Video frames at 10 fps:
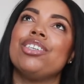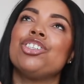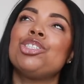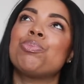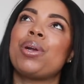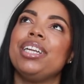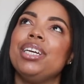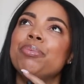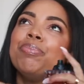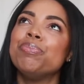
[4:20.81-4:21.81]
I just sprayed
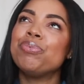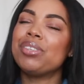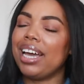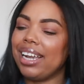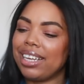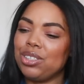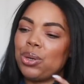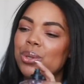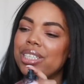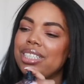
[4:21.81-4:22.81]
it and I can
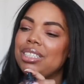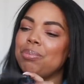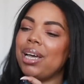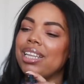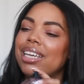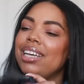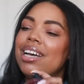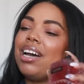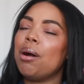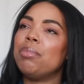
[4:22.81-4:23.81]
totally smell
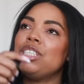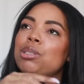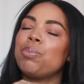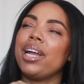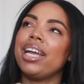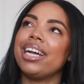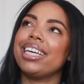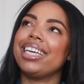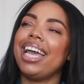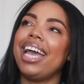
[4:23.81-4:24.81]
it. I'm gonna spray it
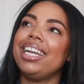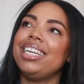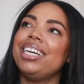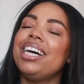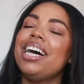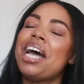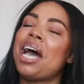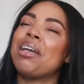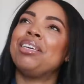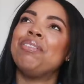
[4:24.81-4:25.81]
again
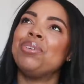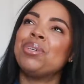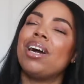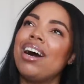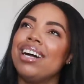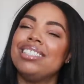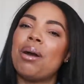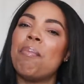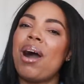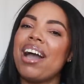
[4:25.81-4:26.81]
and give you guys
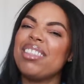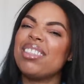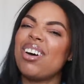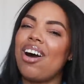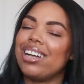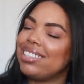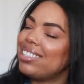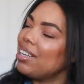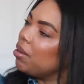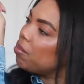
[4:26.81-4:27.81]
my
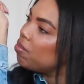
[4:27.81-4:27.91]
thoughts.